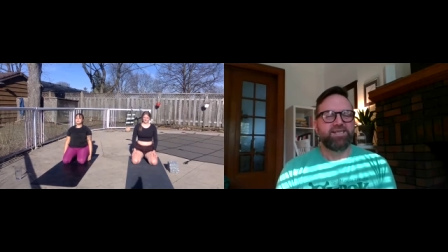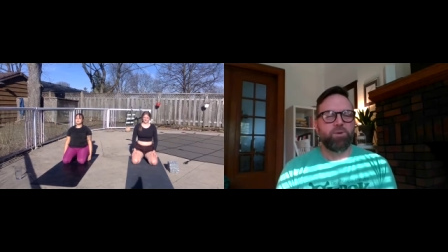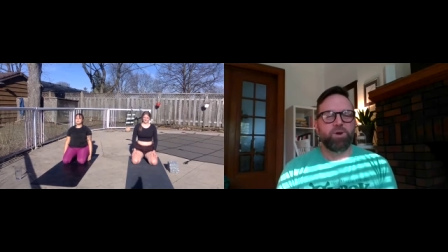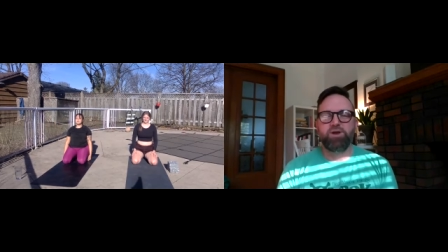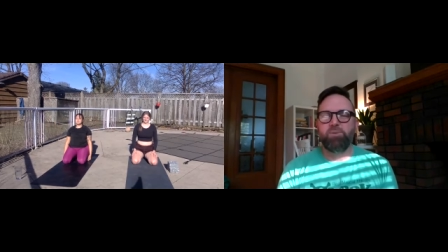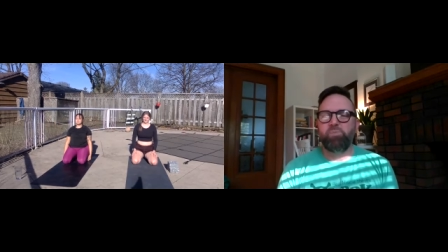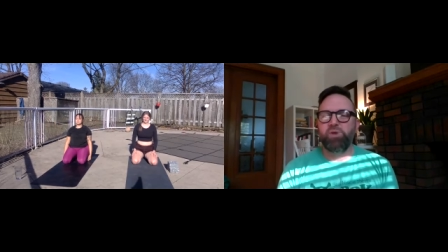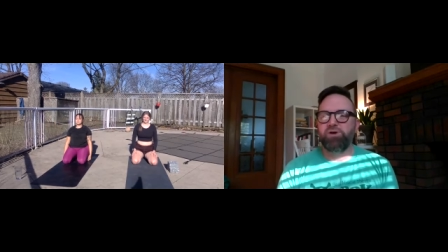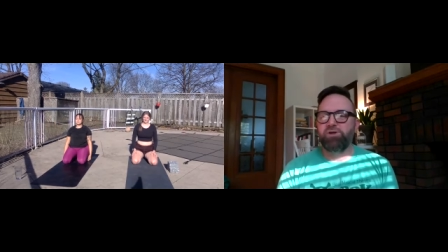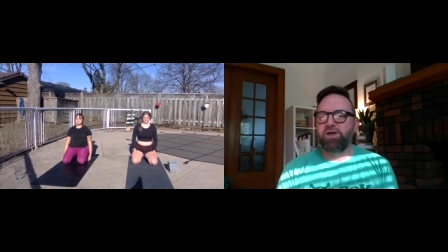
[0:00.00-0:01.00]
Now we're going to
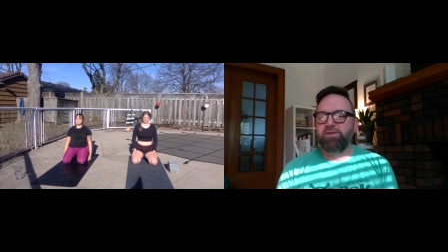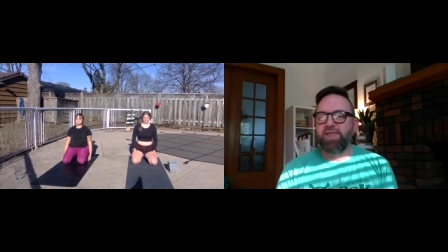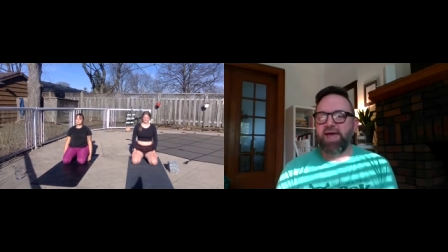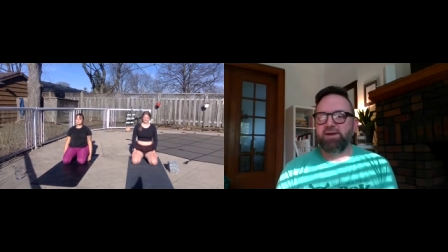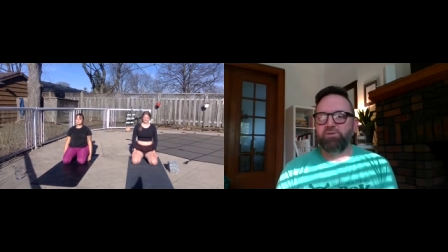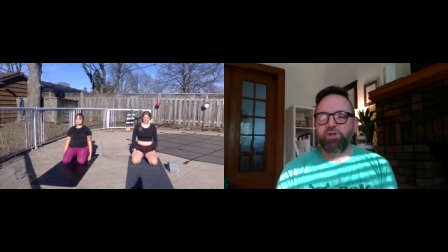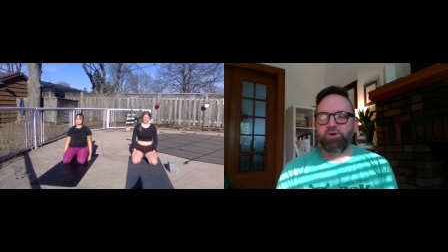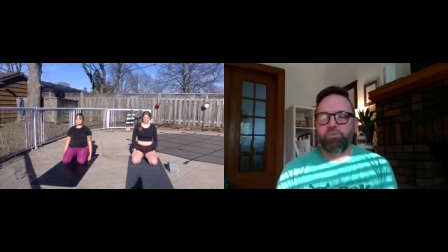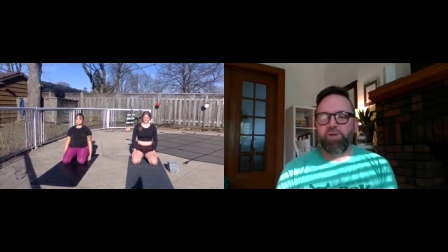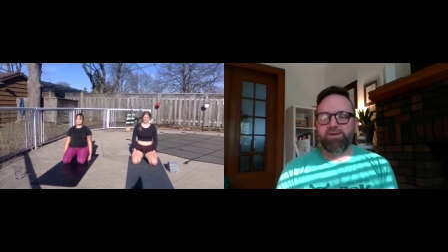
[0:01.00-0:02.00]
build on that a
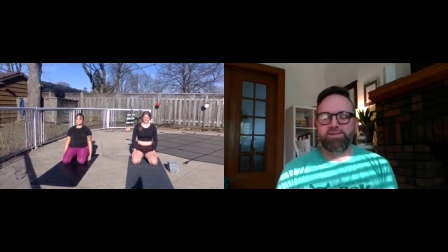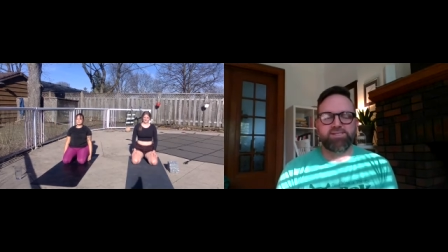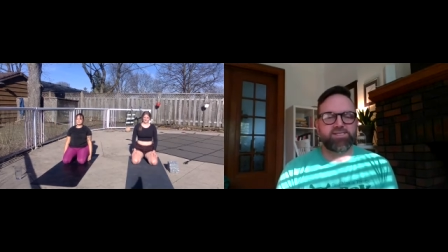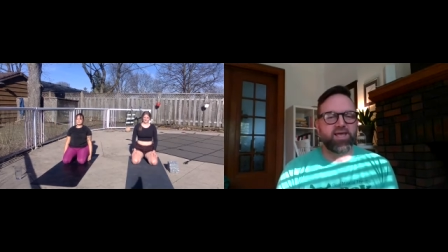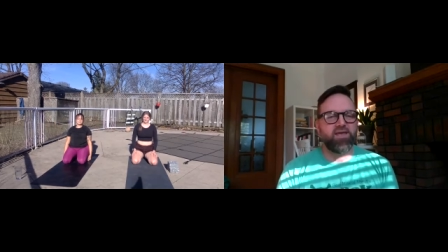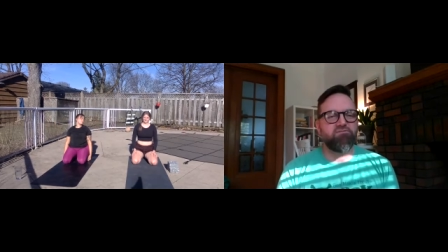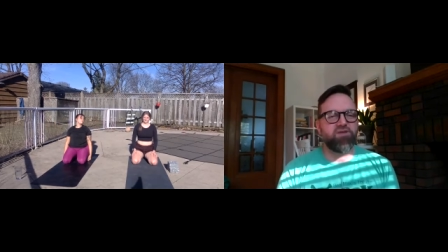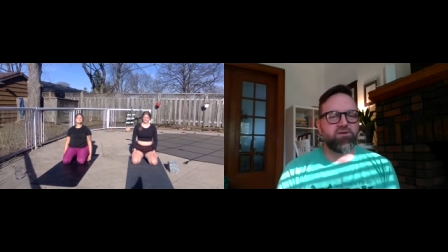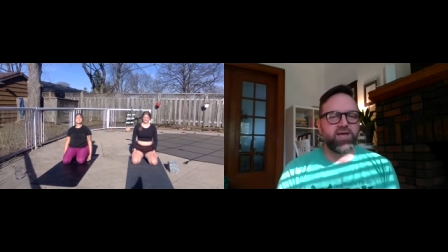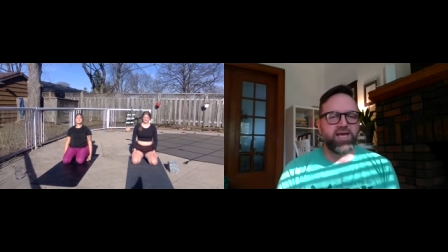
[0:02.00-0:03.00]
little bit, a second
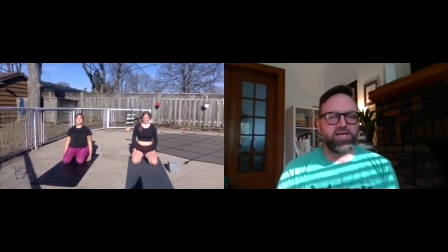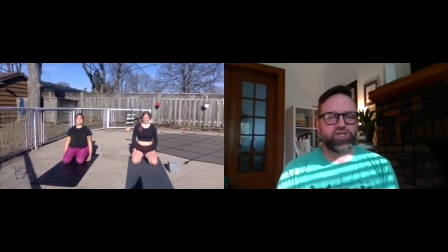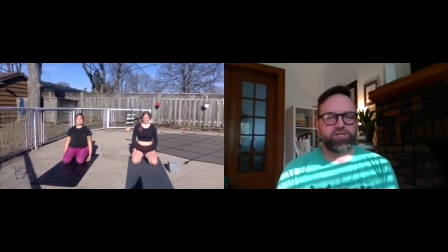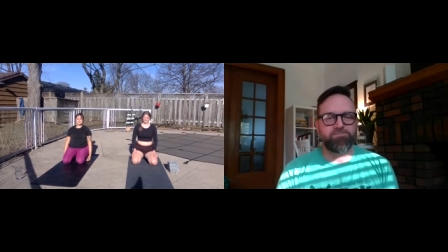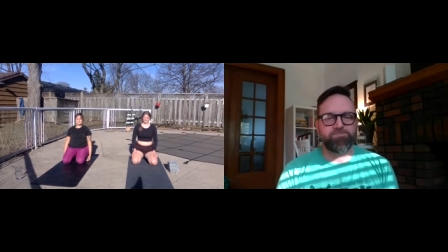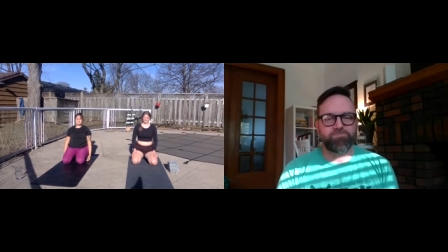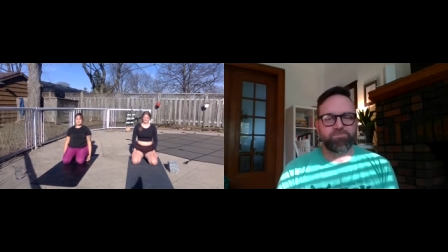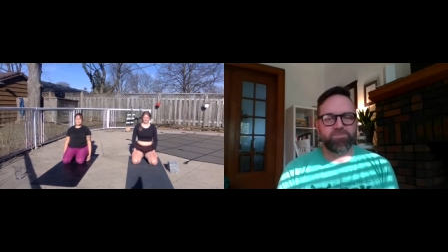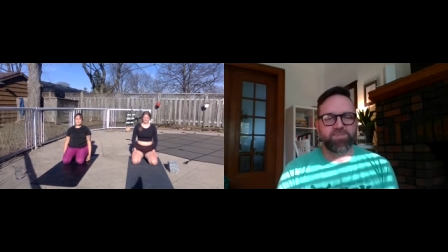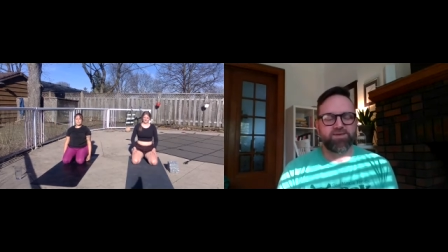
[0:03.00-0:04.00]
variation.
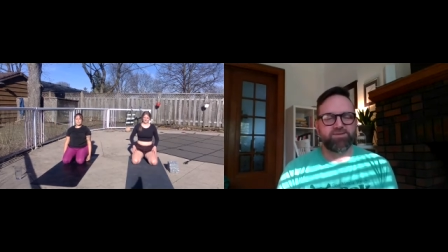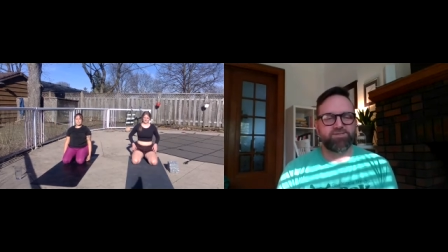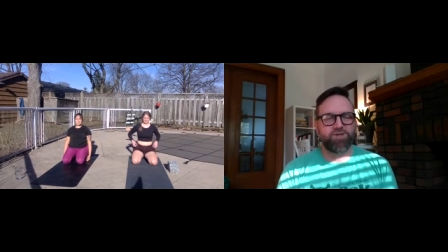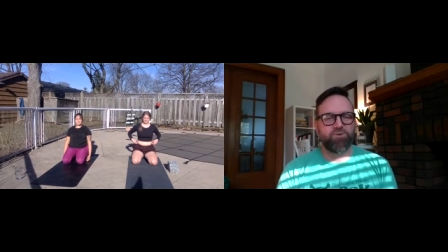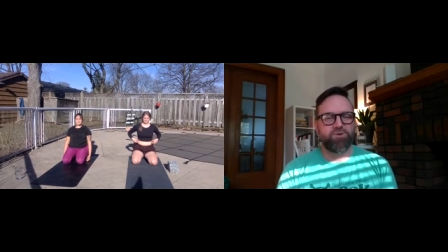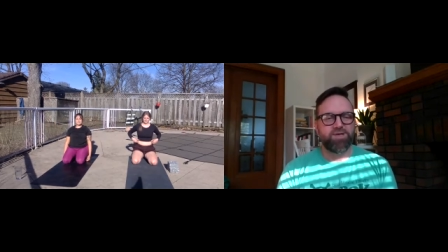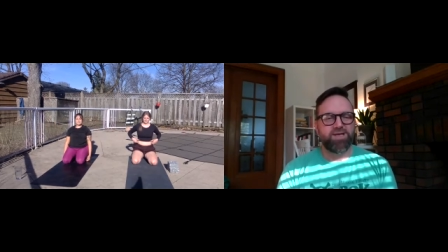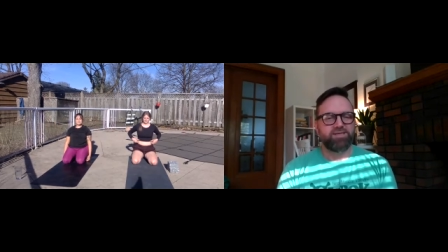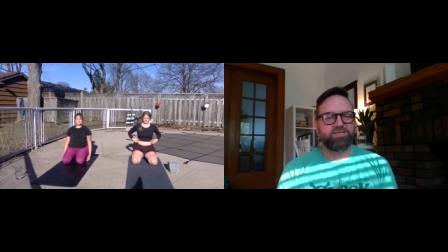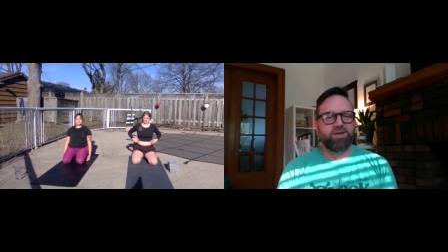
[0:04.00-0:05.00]
So
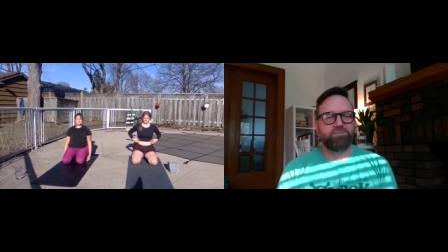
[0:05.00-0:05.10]
let's